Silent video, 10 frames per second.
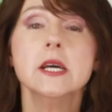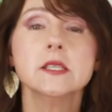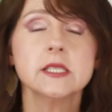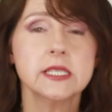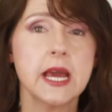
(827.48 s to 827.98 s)

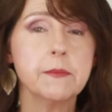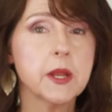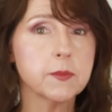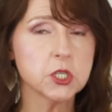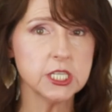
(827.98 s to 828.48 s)
Step
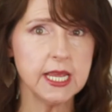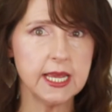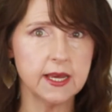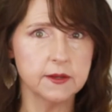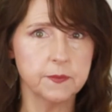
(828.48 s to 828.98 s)
number
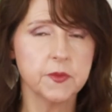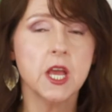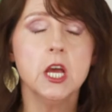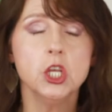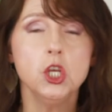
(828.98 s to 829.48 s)
10,
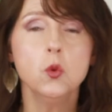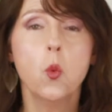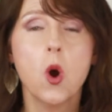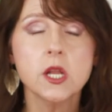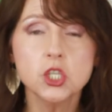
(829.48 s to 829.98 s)
you
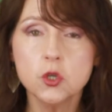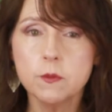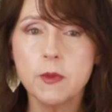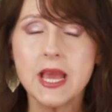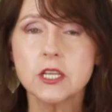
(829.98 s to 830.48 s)
want
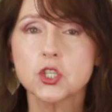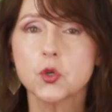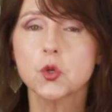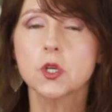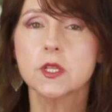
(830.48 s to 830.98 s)
to
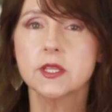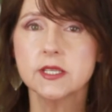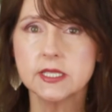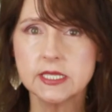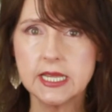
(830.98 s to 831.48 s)
measure the
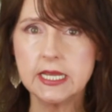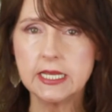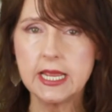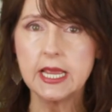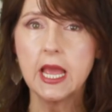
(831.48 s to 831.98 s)

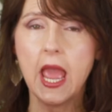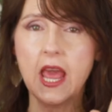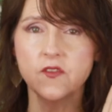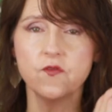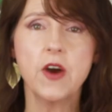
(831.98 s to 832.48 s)
ceiling
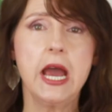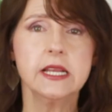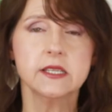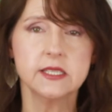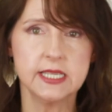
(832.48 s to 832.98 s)
and
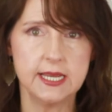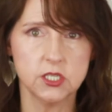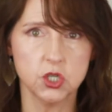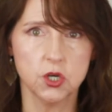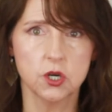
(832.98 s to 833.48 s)
find
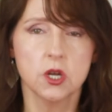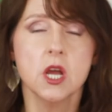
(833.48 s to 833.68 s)
center.